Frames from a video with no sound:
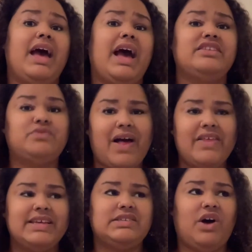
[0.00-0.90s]
as well
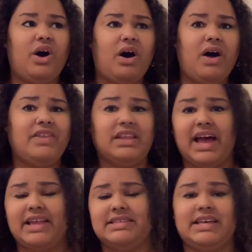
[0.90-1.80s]
as all the
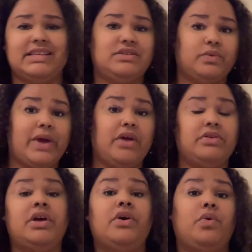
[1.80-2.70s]
lines that surround
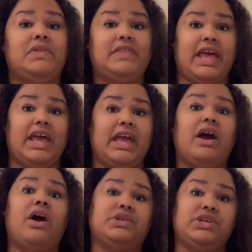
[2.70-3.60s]
when they
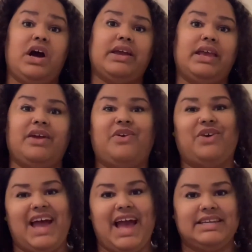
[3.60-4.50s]
are talking or
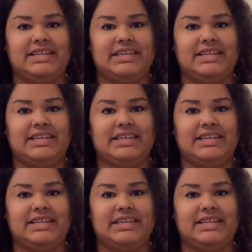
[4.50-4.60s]
acting.